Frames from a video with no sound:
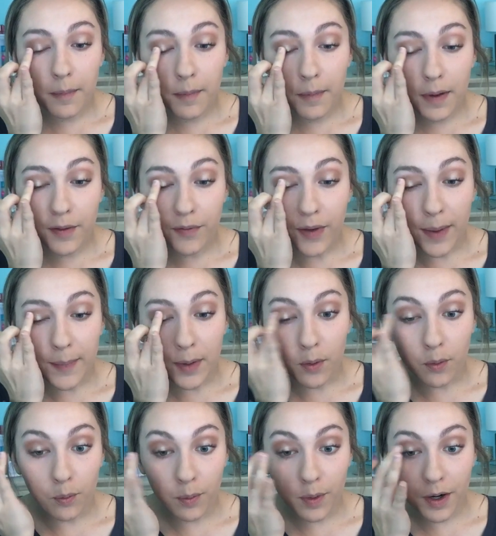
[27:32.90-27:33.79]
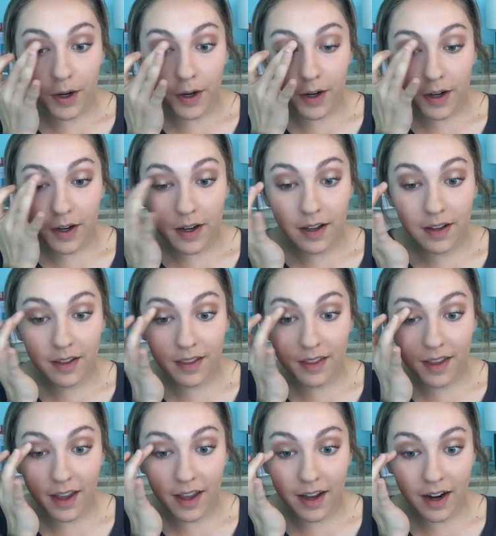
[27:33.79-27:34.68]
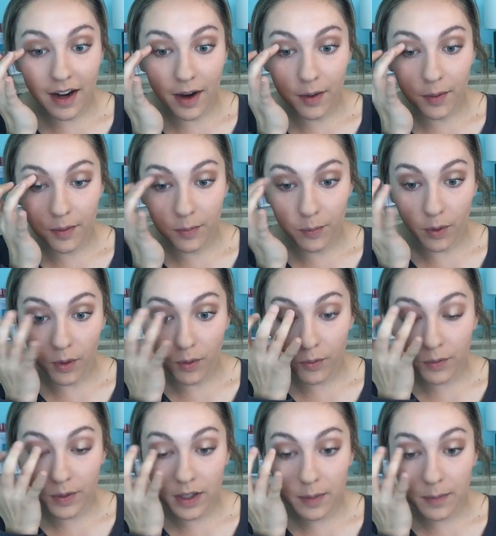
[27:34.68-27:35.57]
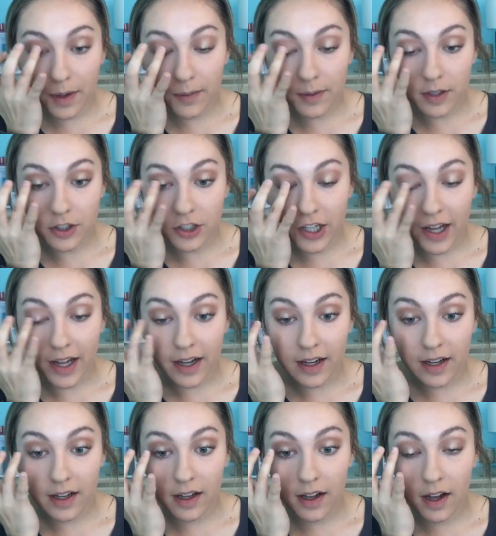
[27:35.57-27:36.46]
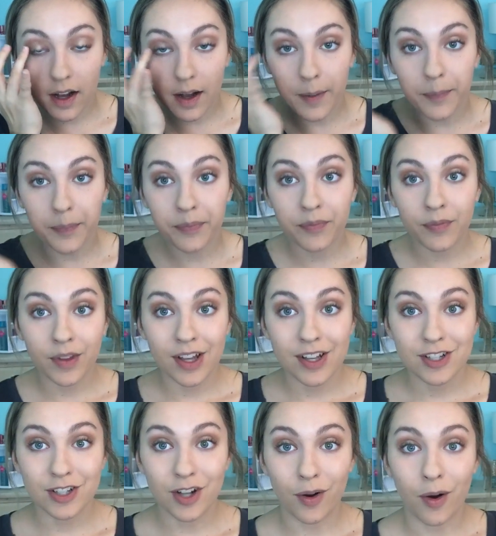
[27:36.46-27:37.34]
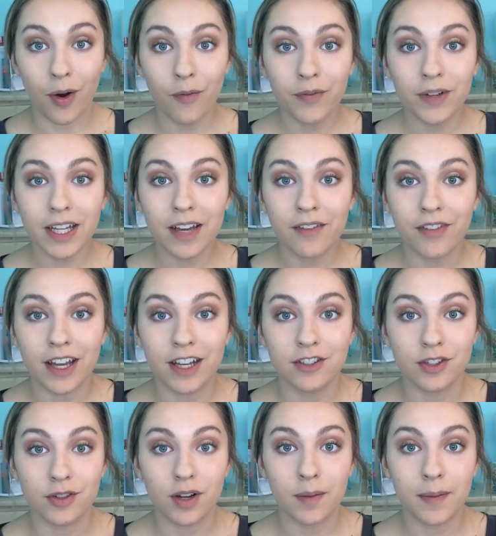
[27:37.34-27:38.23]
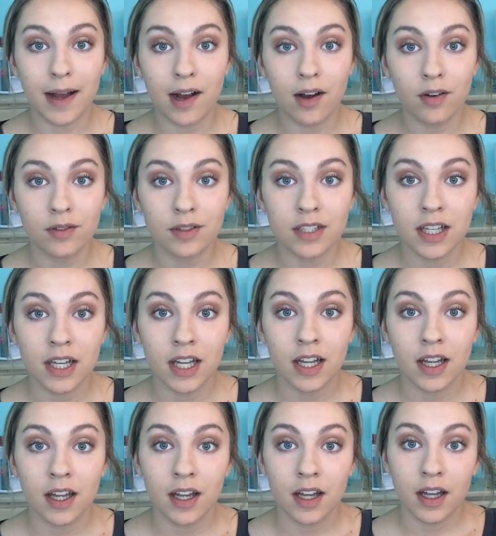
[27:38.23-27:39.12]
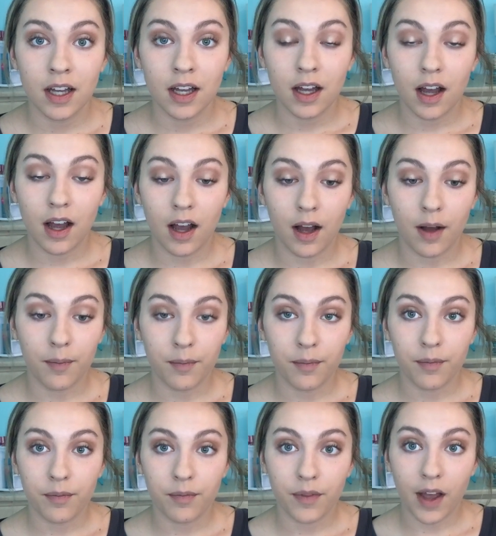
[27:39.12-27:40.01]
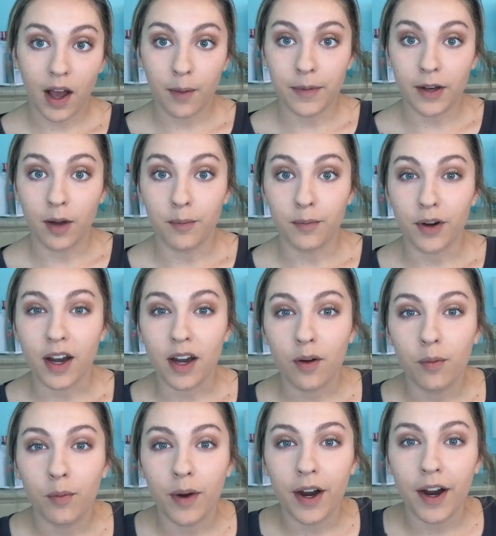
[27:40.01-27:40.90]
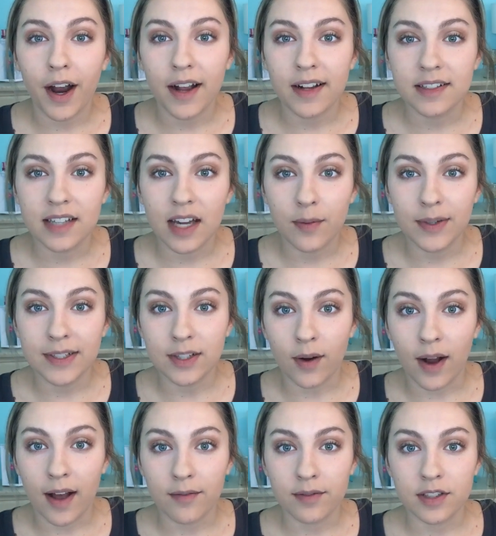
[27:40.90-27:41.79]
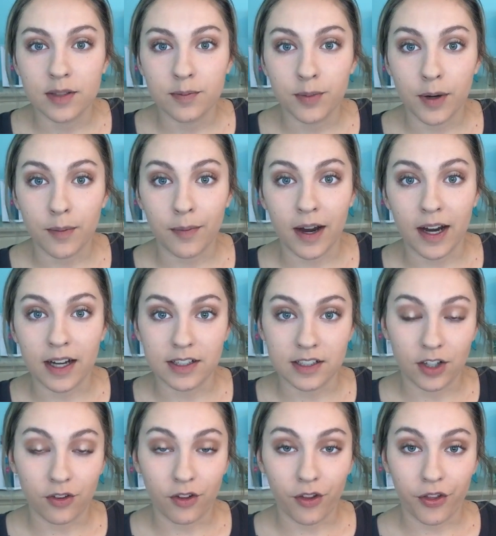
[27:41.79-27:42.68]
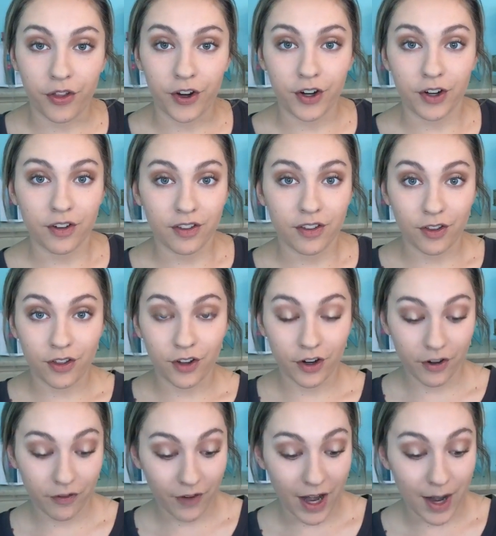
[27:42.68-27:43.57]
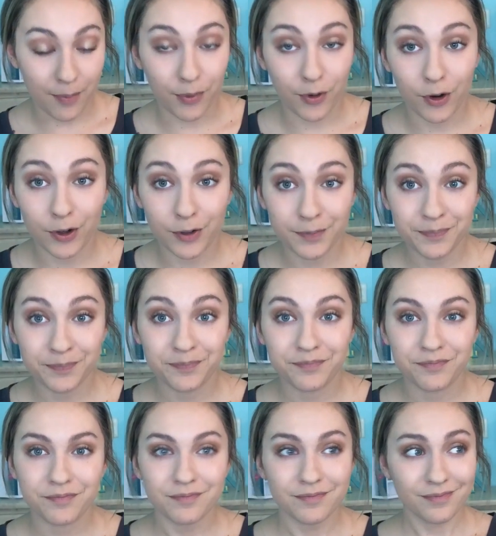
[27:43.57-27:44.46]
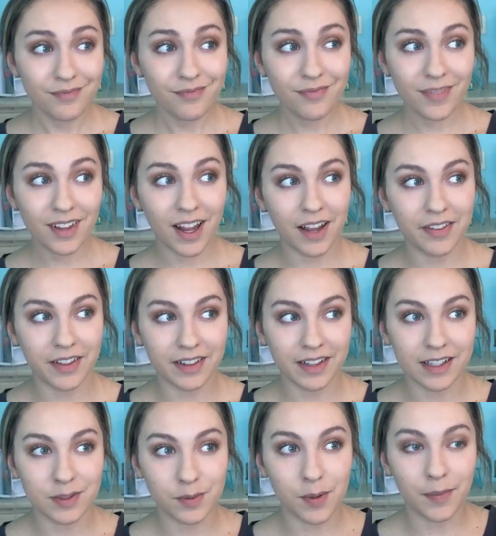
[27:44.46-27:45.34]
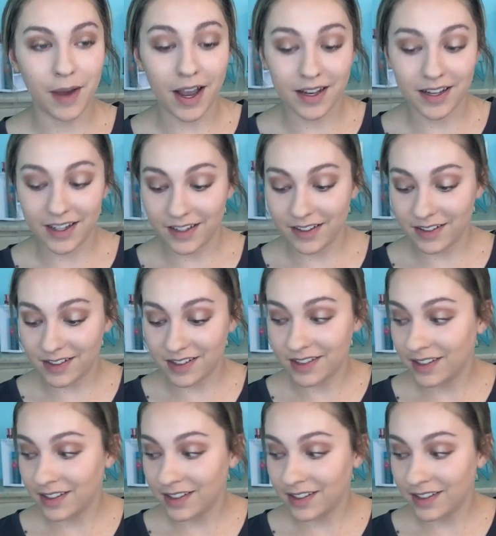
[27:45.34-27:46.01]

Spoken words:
if I'm at work, then I won't really be able to check. So hopefully if they do come out, I'll be on break. Where I stay, we don't have spring break until the 3rd of April. I think that's when mine is.